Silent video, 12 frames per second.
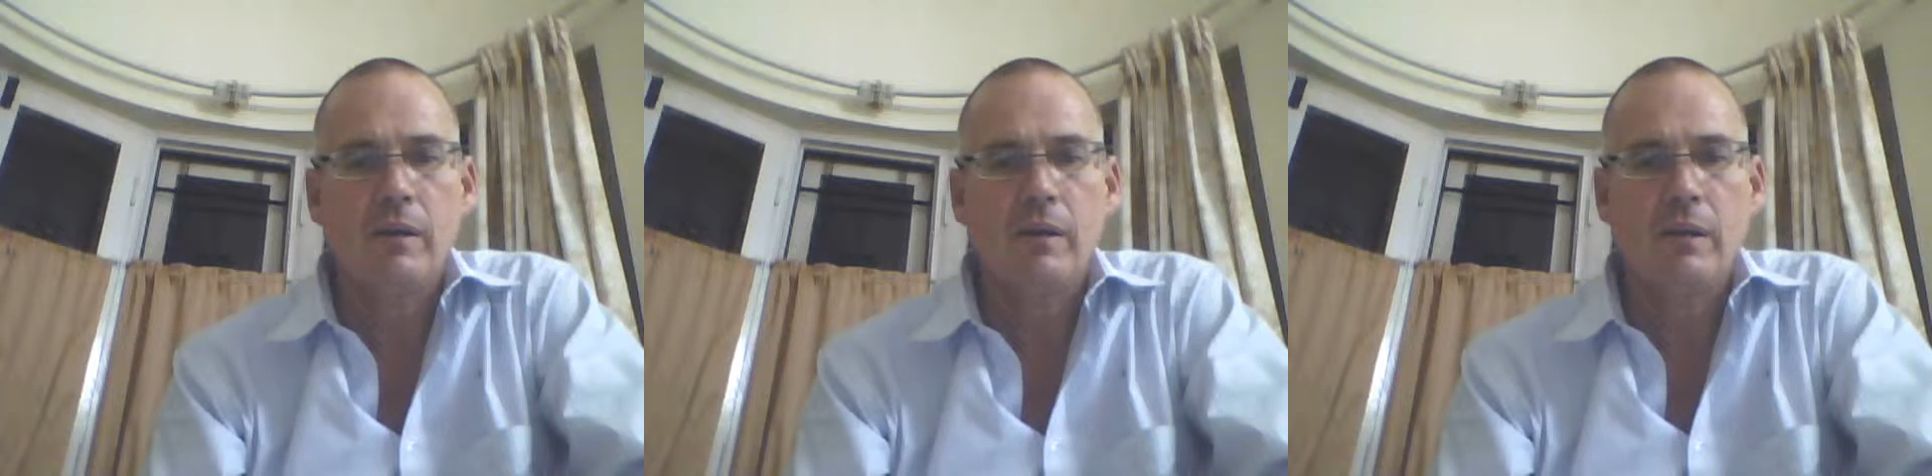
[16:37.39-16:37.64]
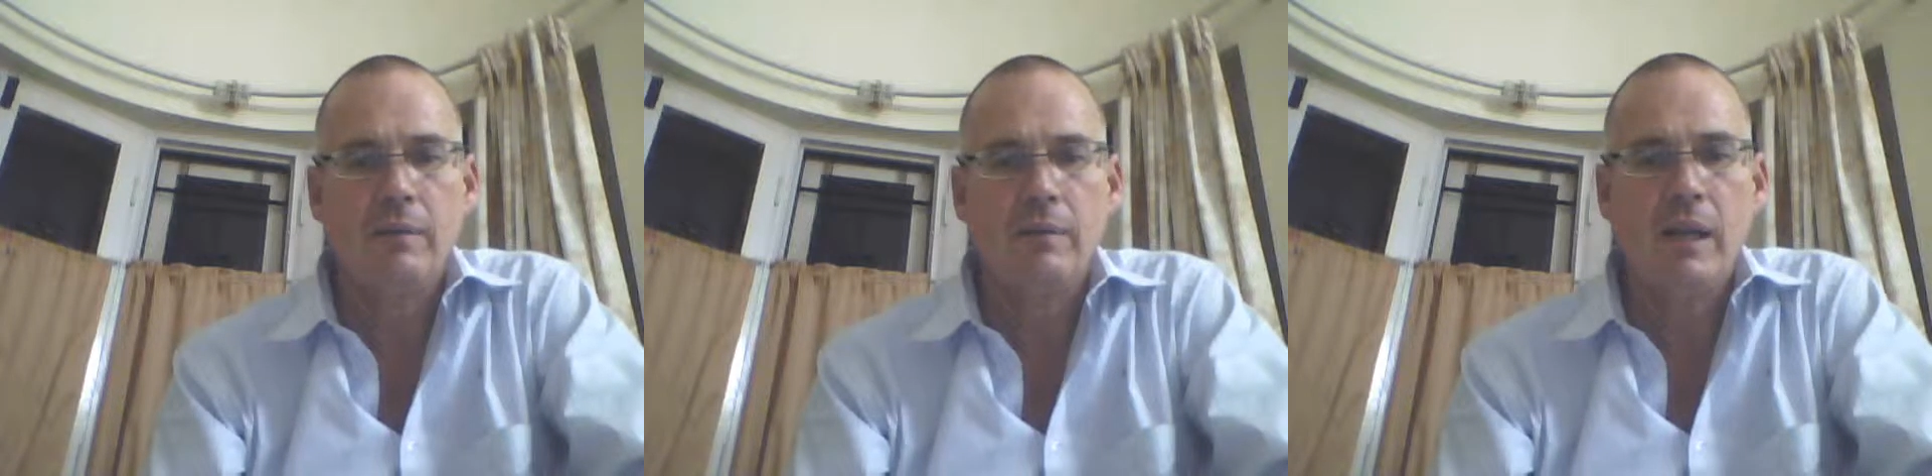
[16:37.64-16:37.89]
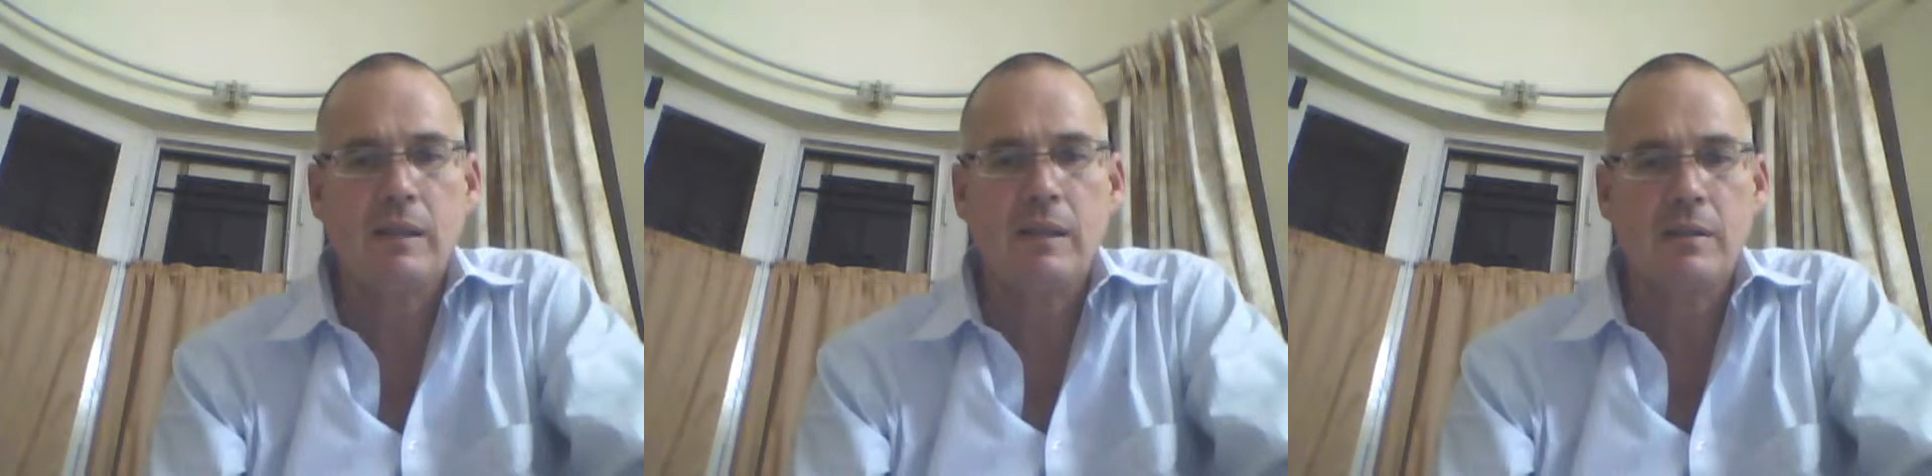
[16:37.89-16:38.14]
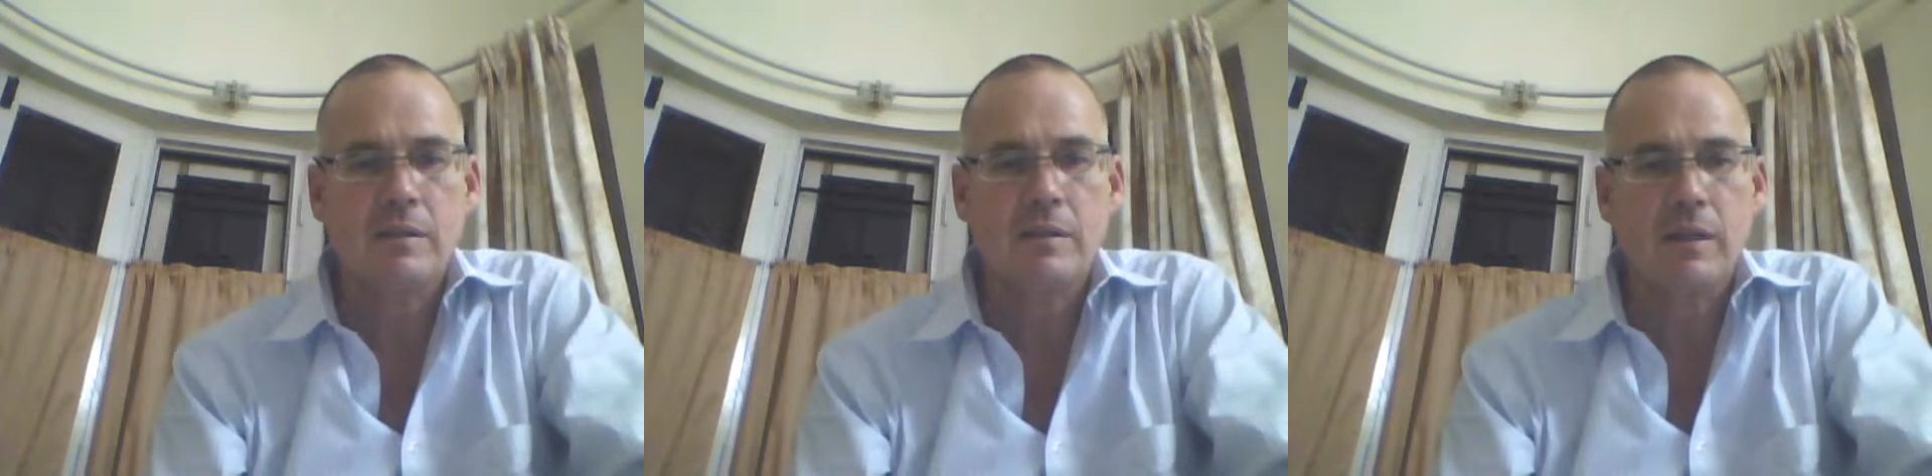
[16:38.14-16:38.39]
eliminate
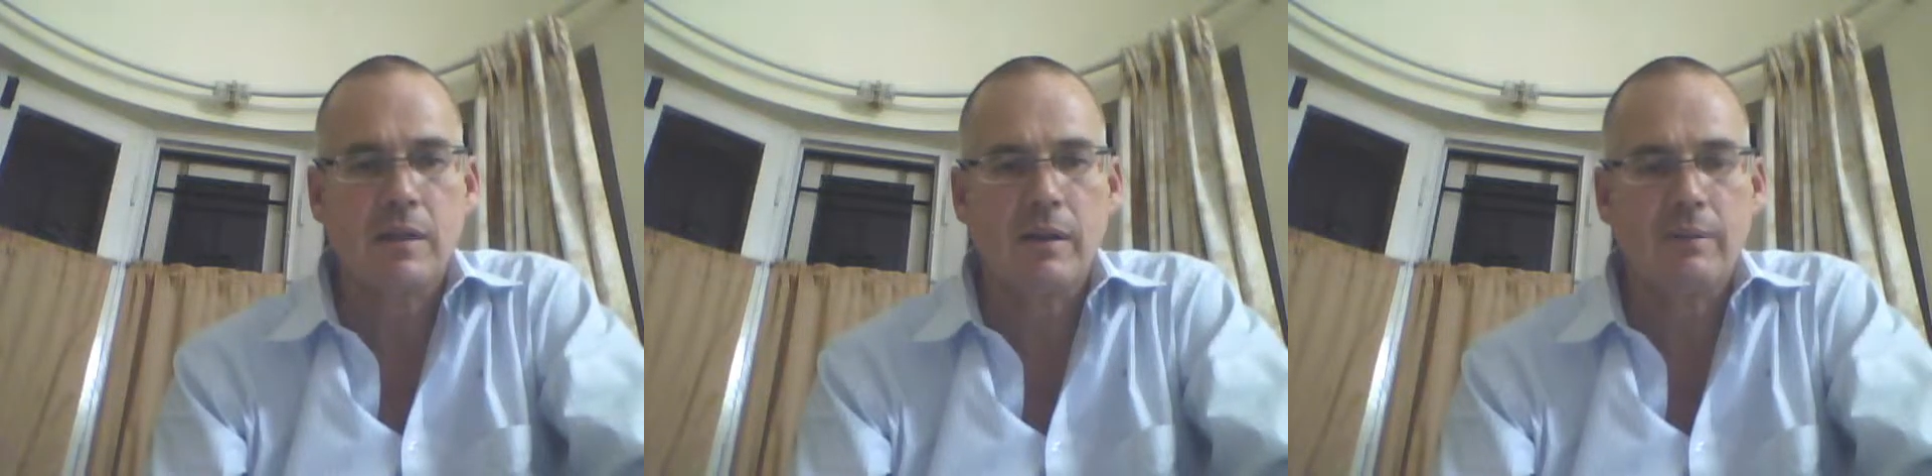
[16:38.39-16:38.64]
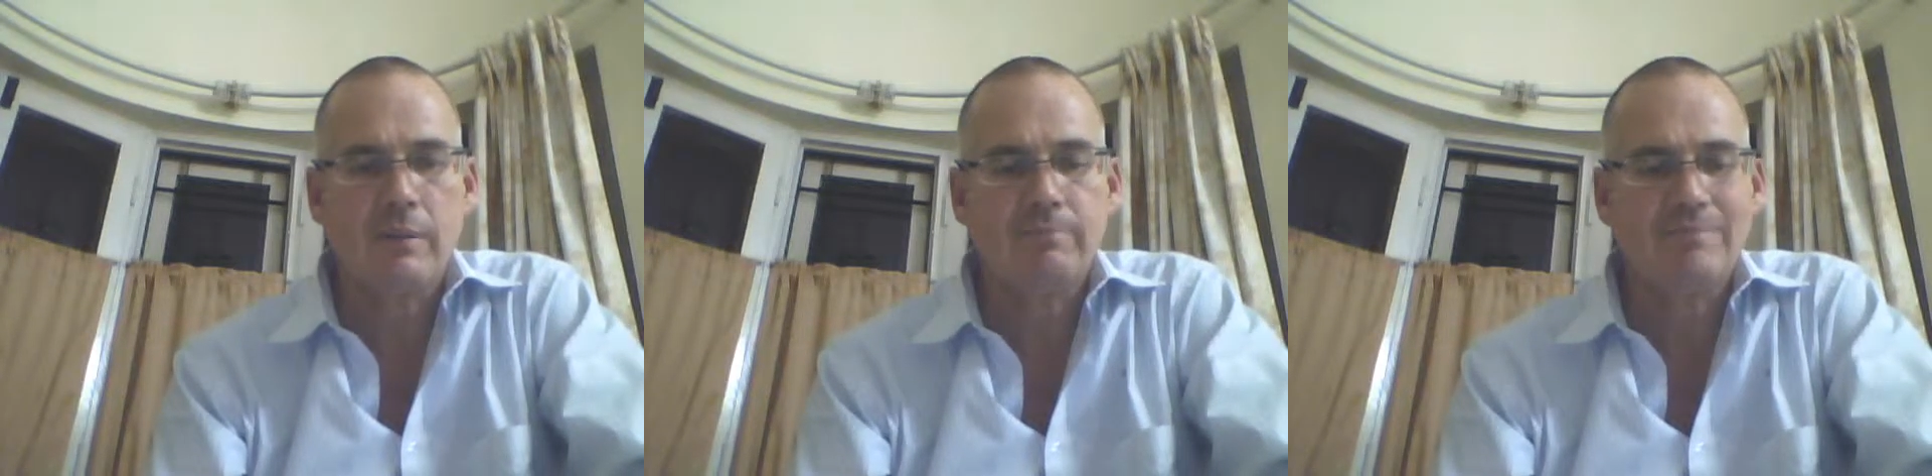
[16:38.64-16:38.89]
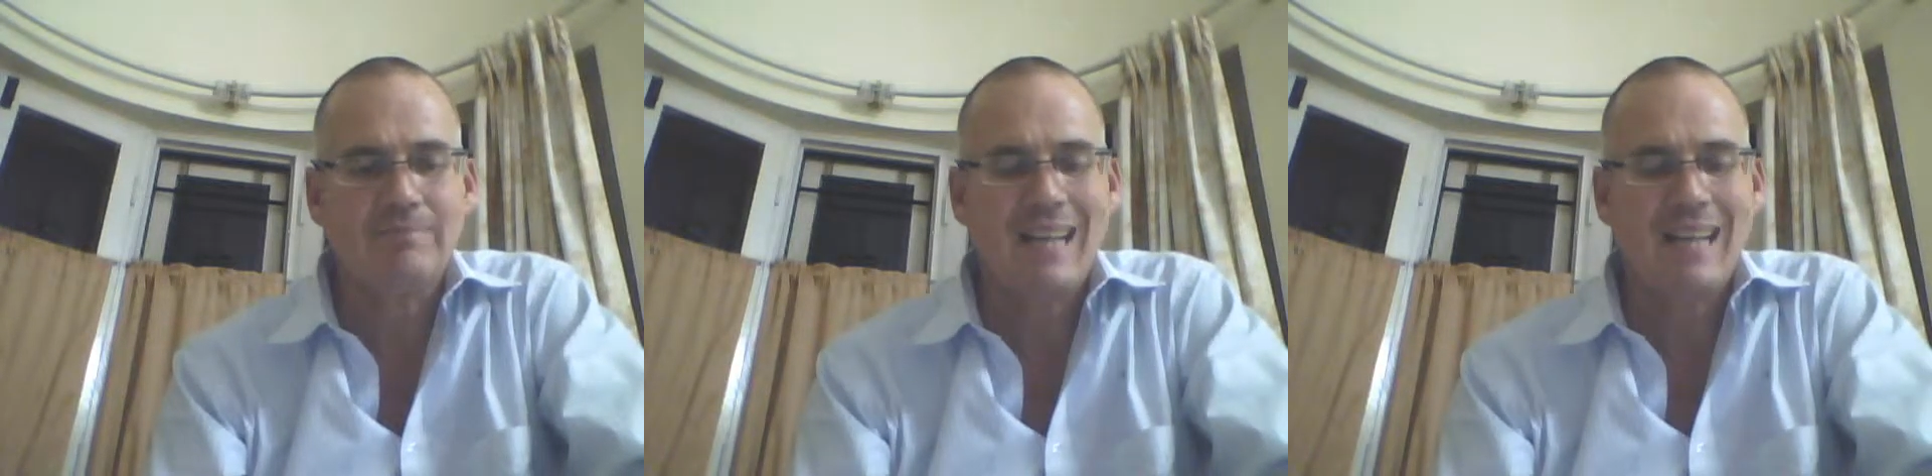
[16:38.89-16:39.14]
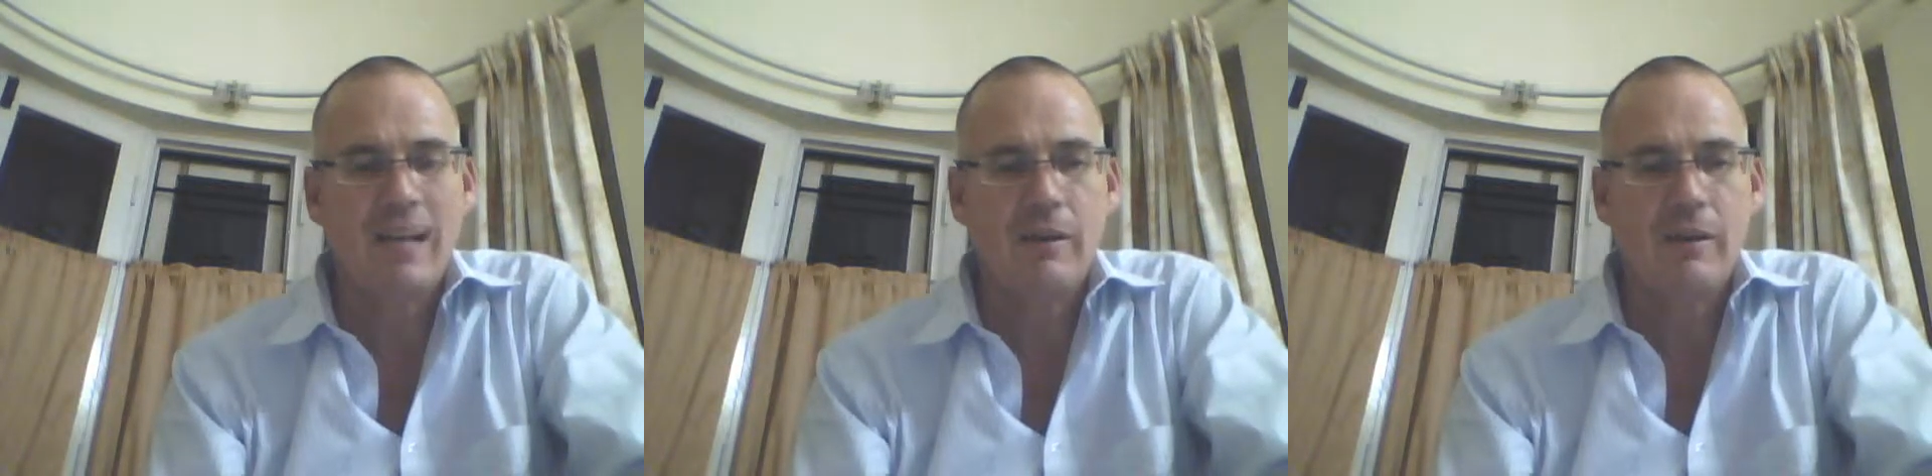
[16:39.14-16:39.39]
this, I
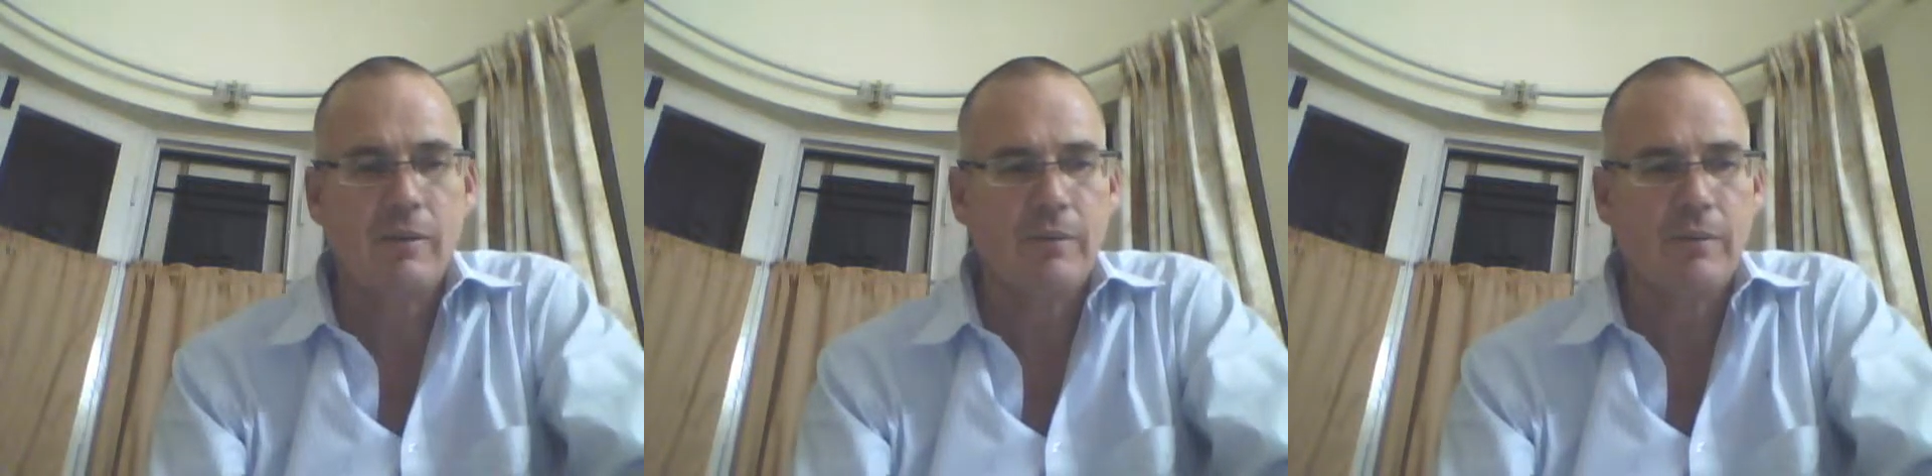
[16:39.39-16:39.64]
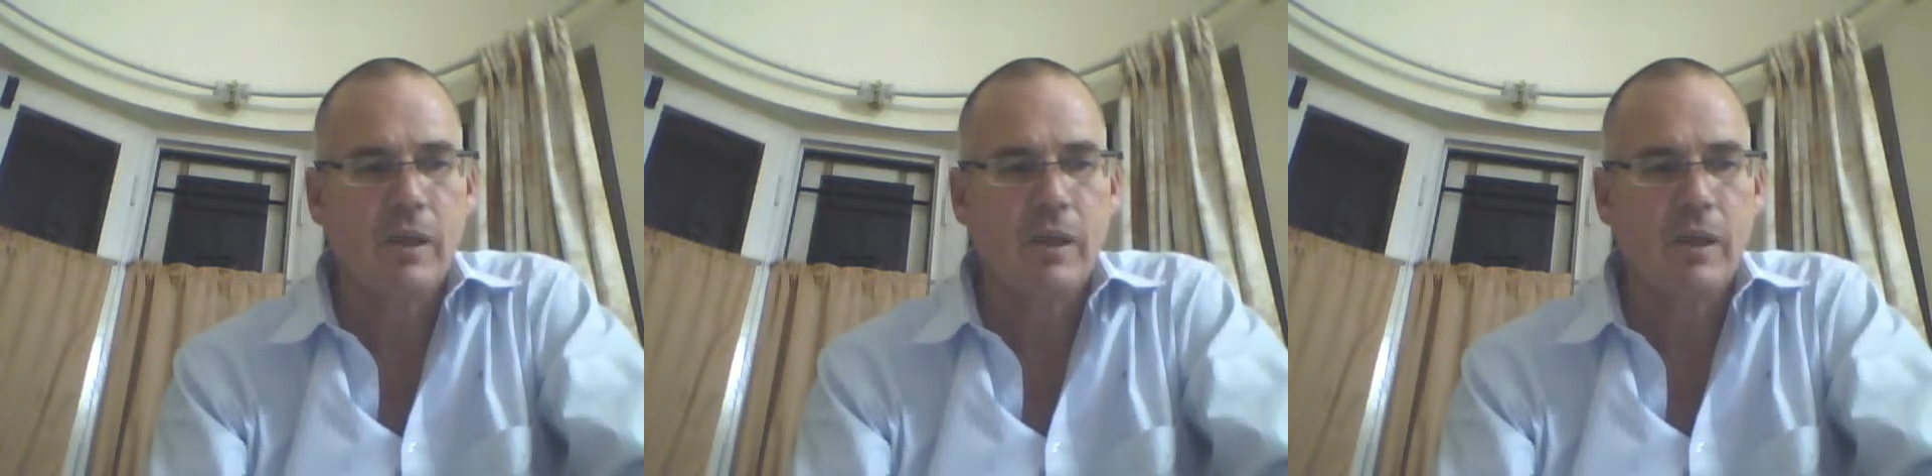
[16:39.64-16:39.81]
don't know.